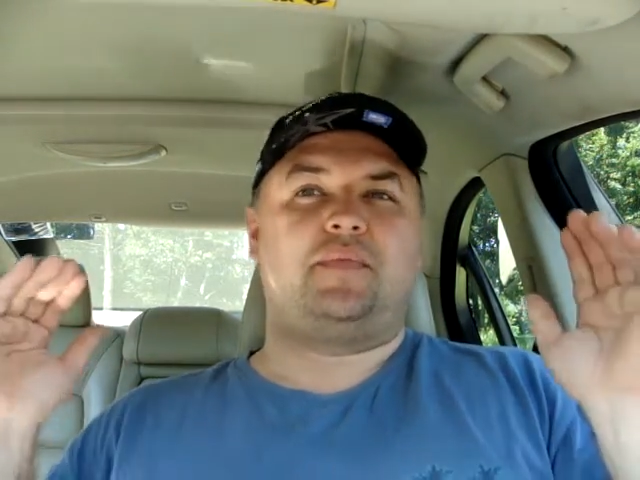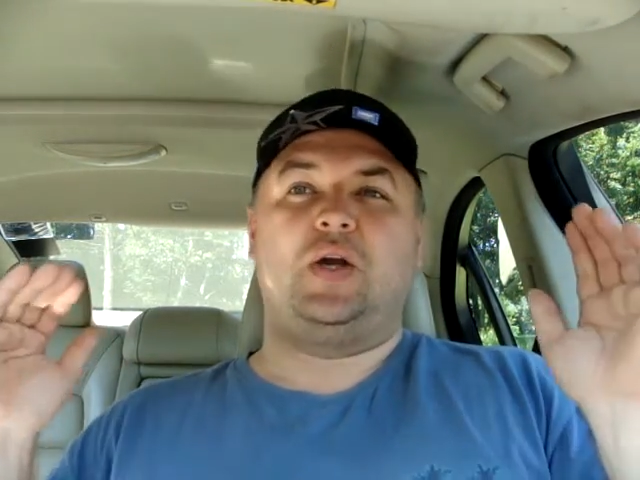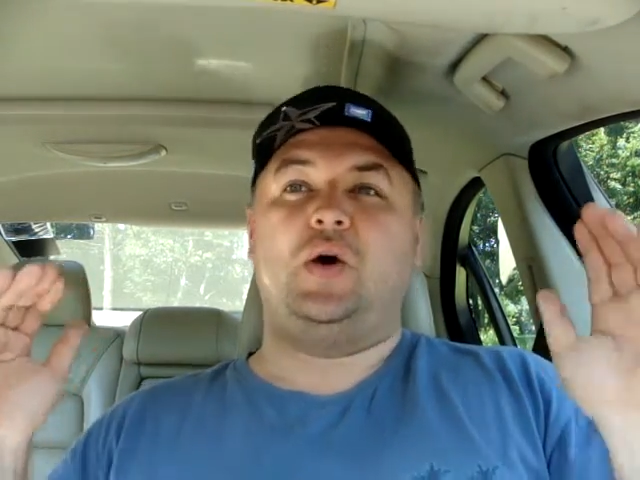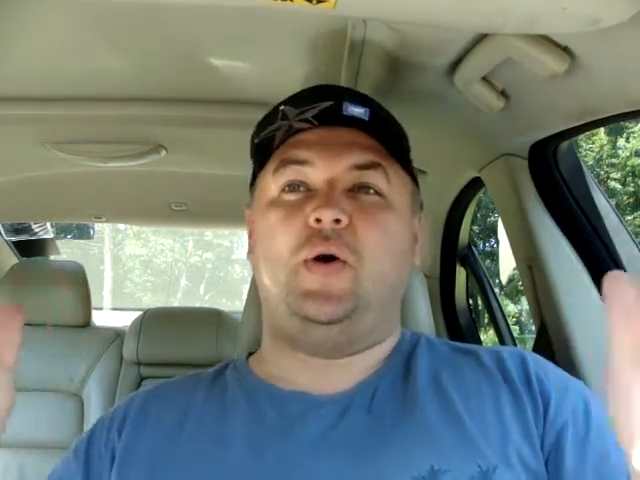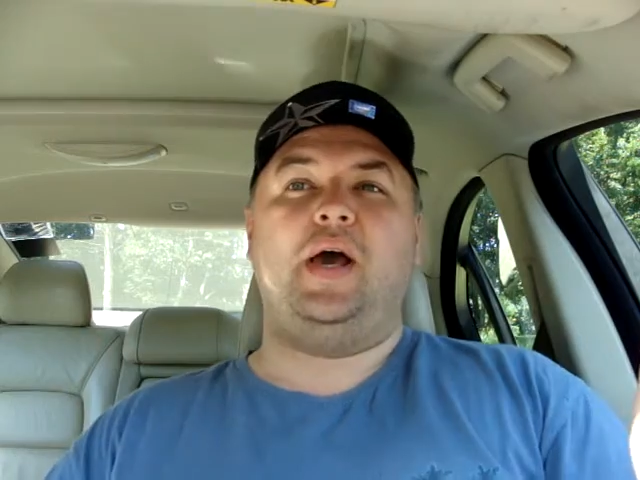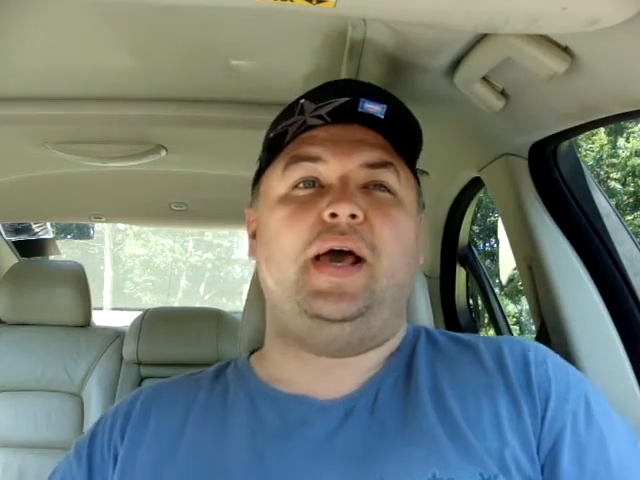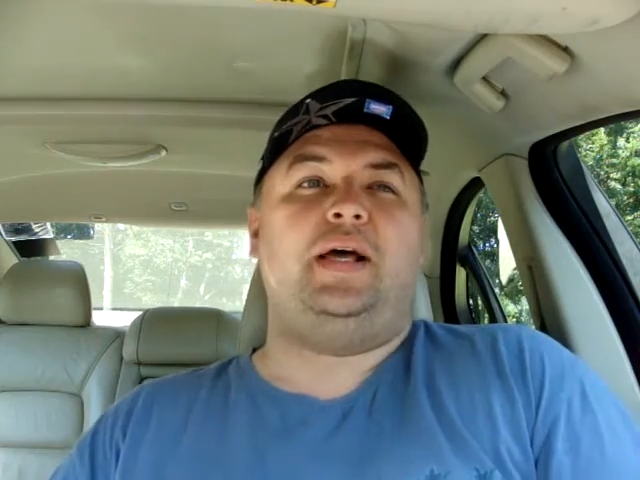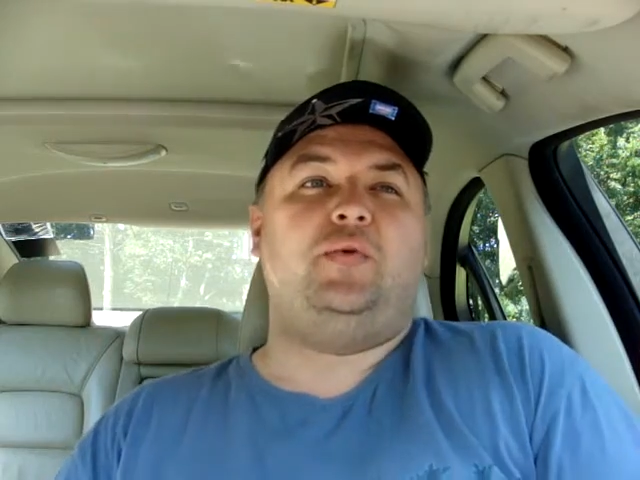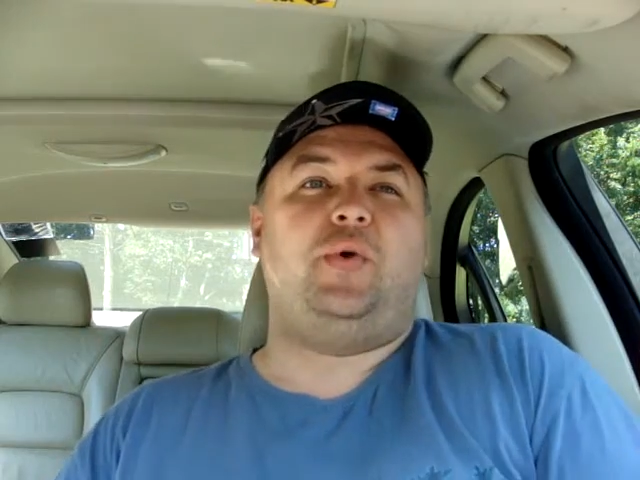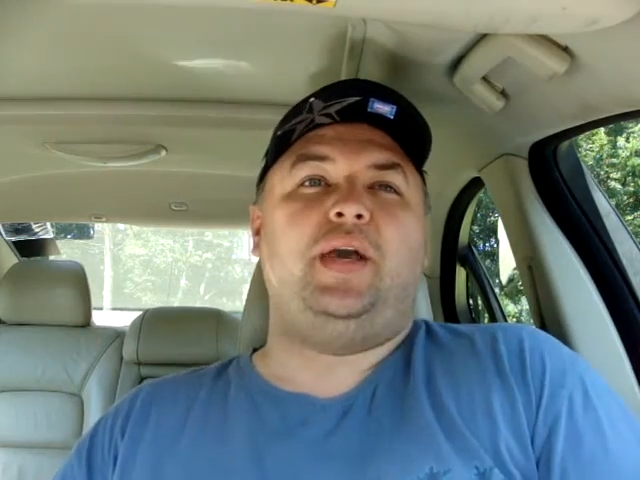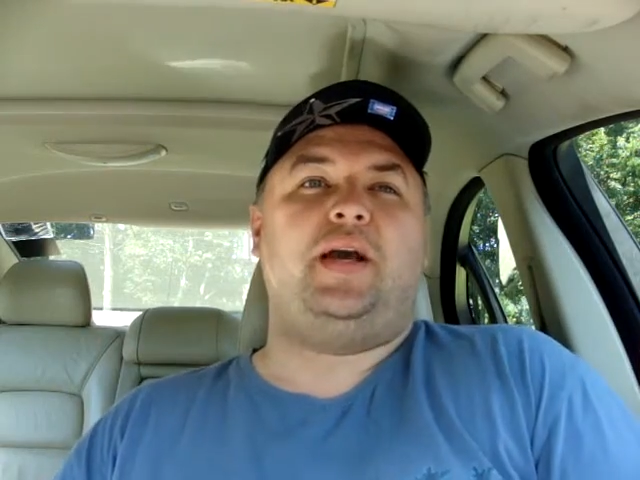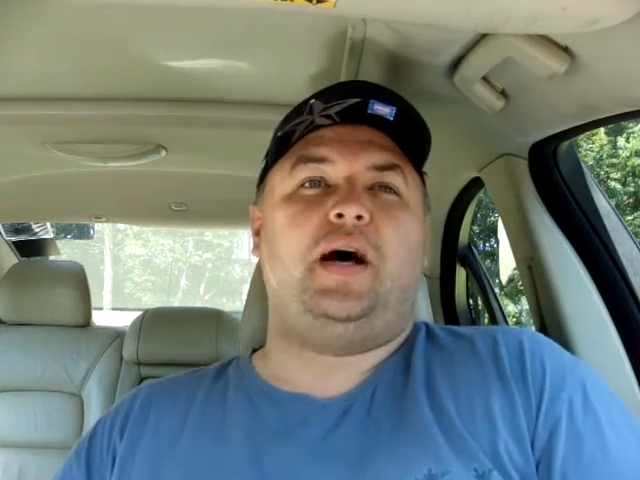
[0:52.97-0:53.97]
go ahead,
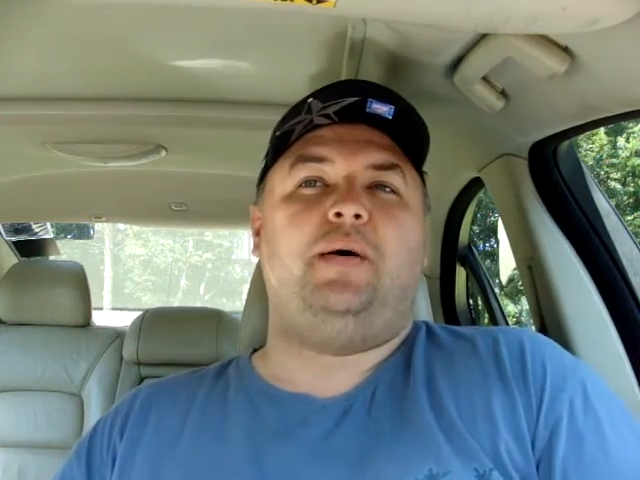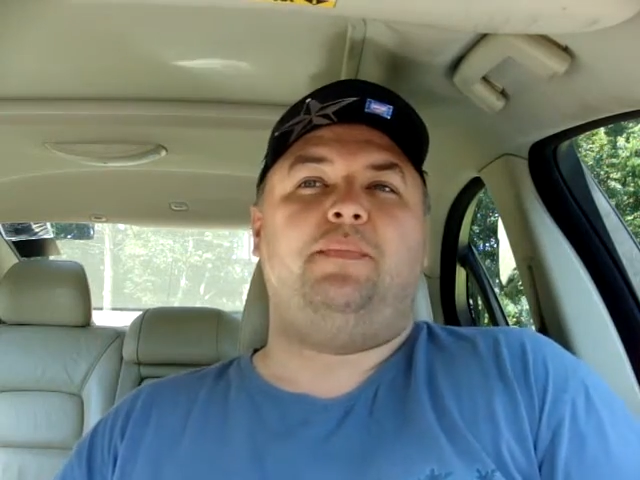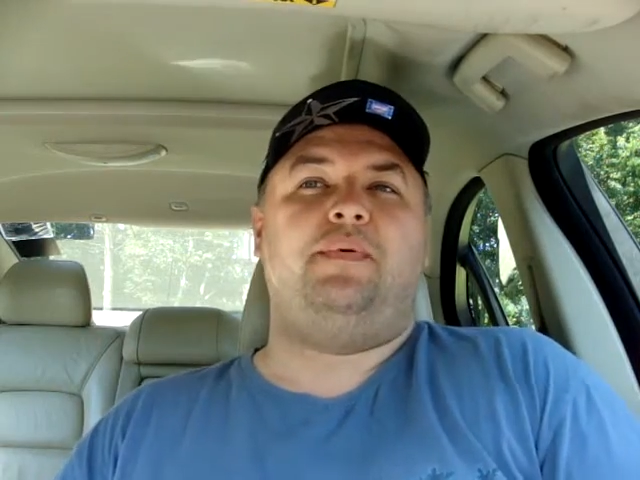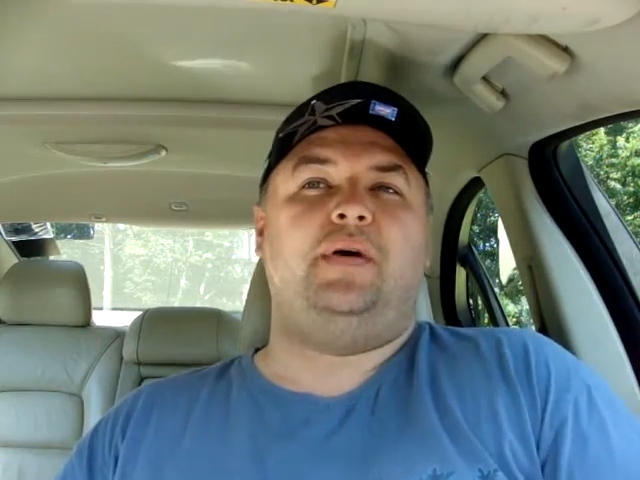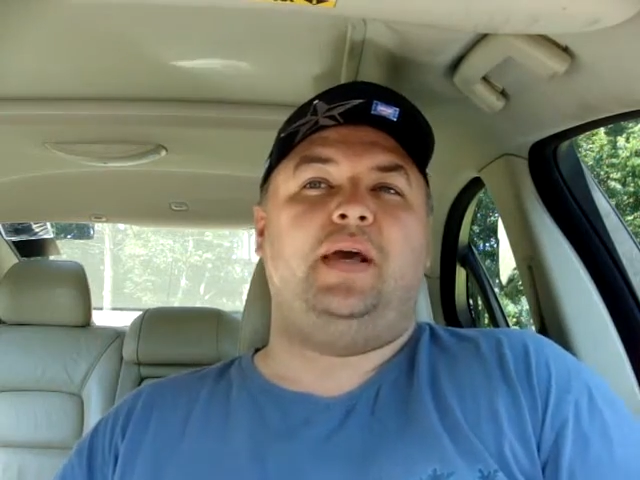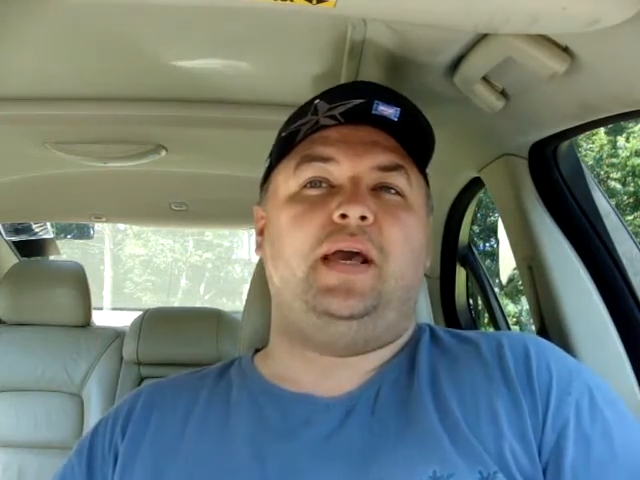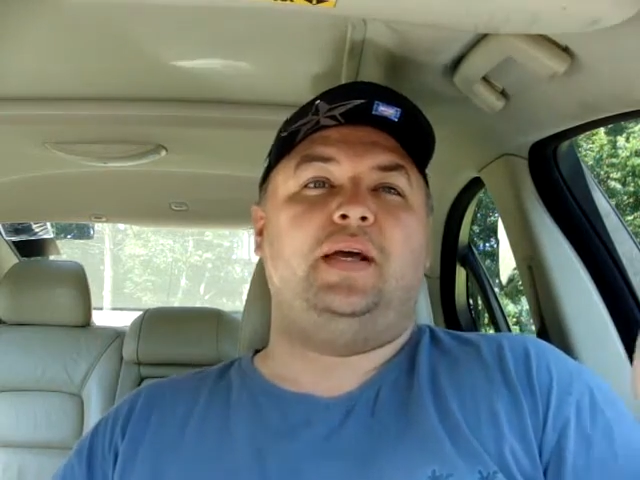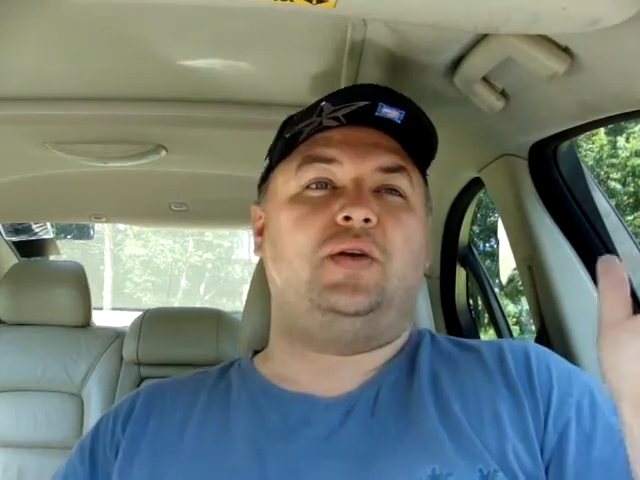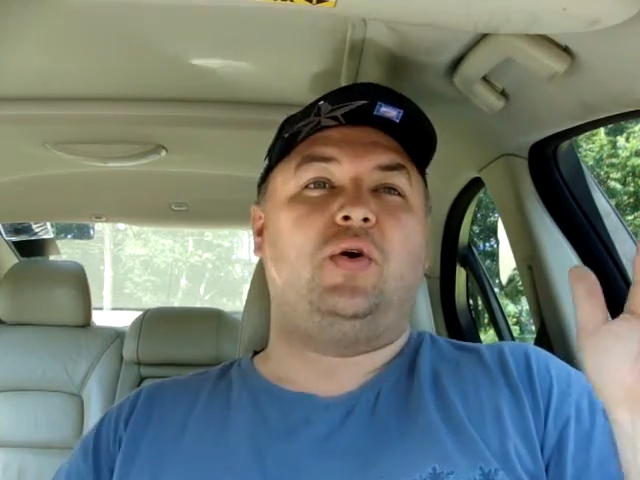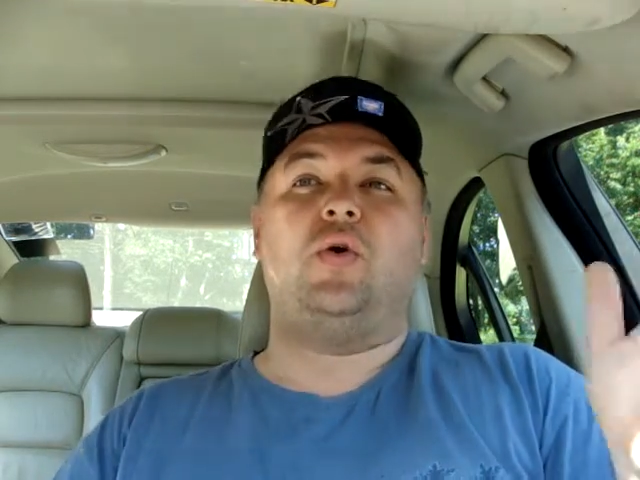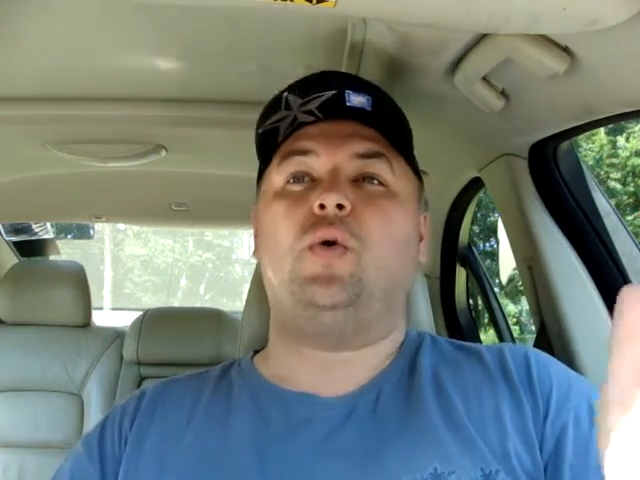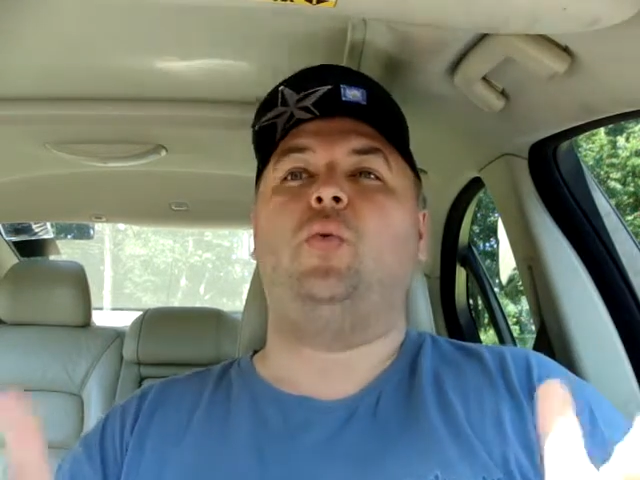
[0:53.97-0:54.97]
wake up and
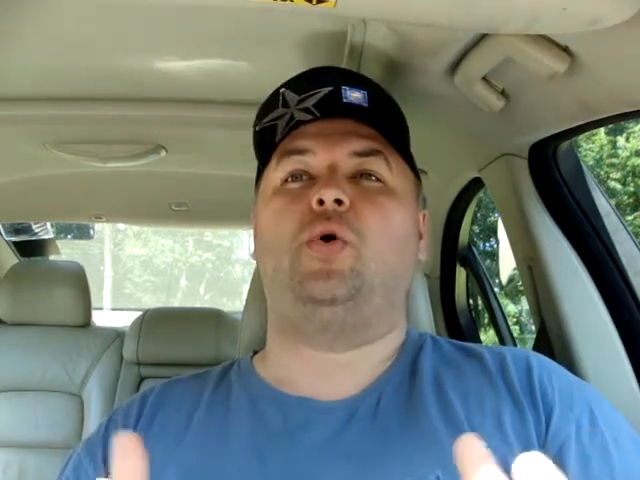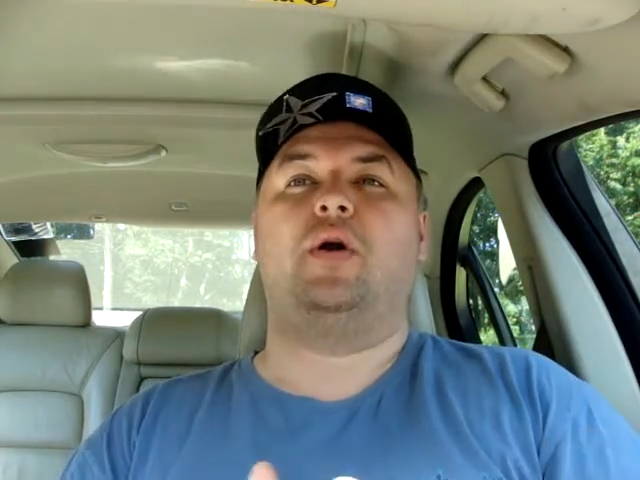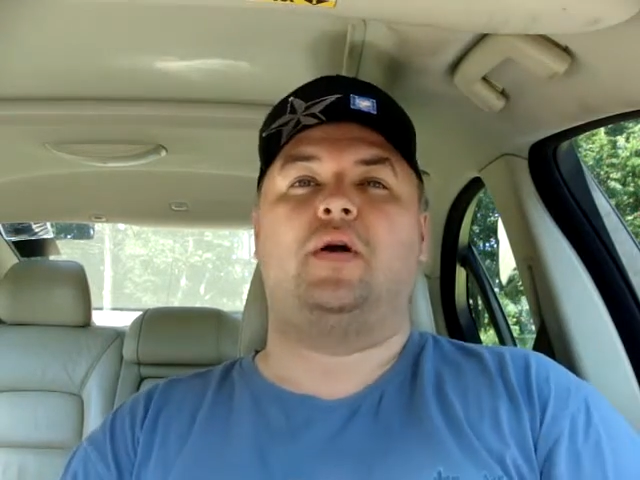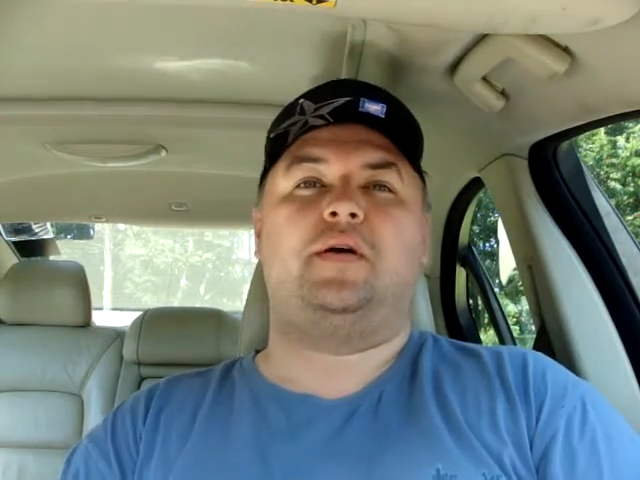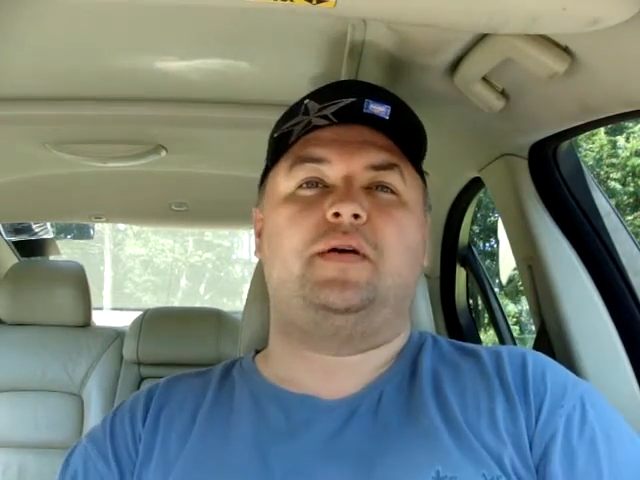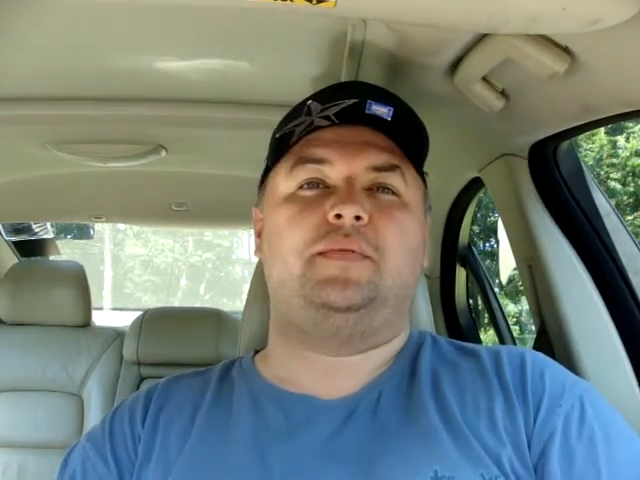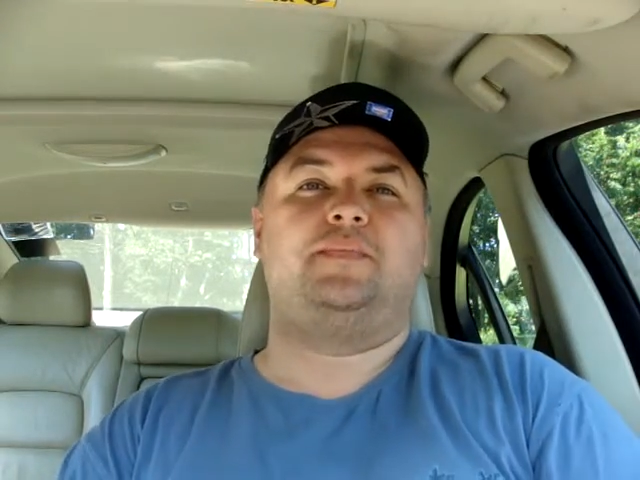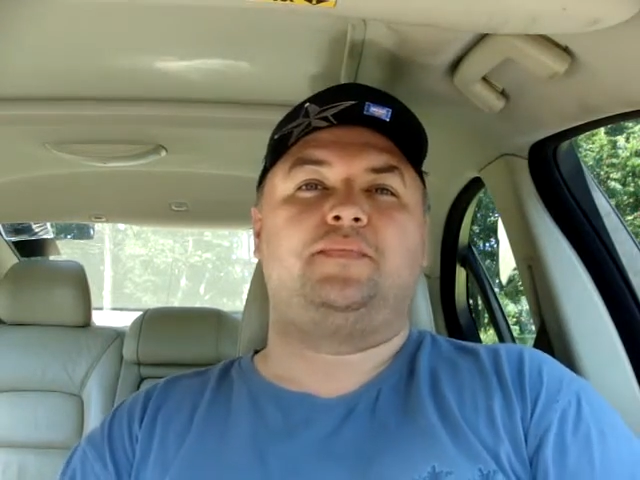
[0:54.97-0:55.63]
go to work.